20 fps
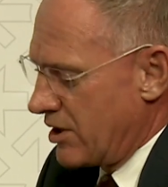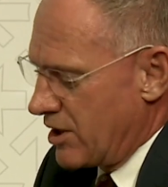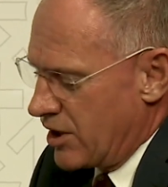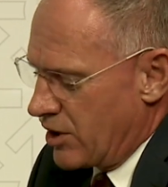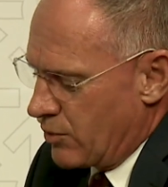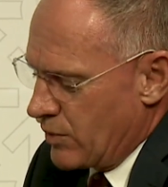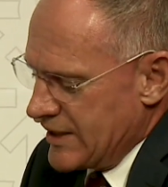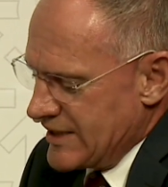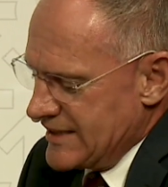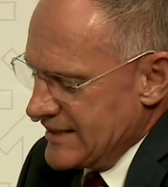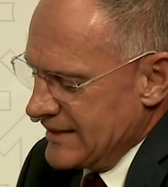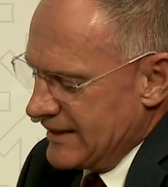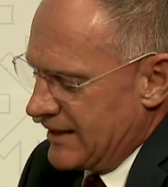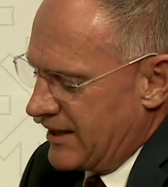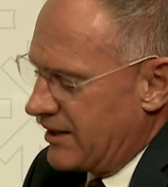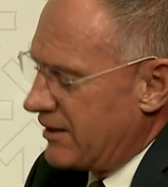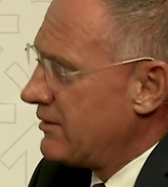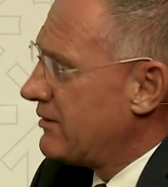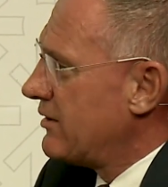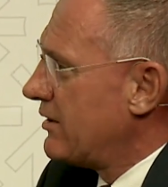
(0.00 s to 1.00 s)

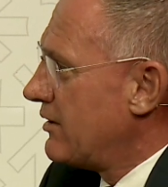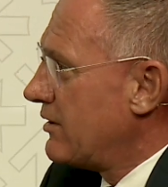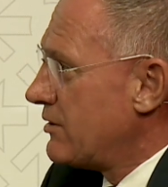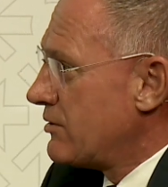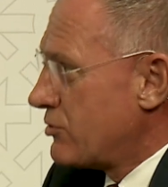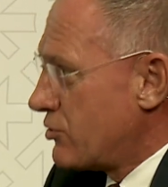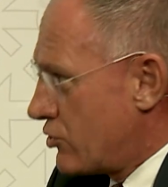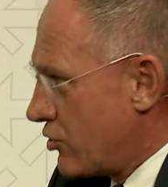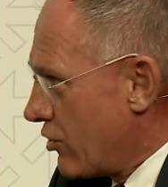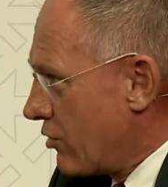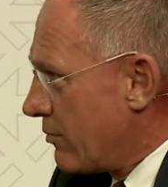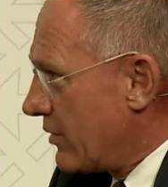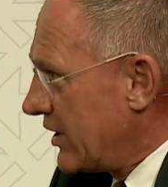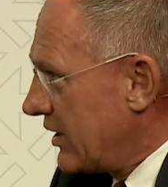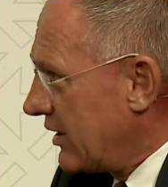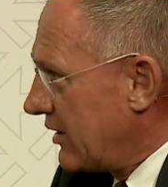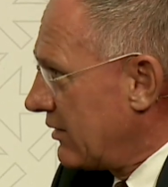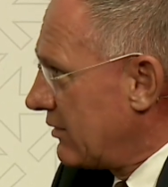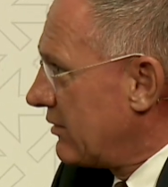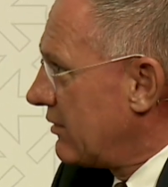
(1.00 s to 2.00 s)
Recently,
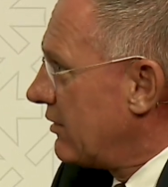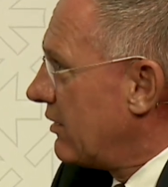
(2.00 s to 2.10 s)
Germany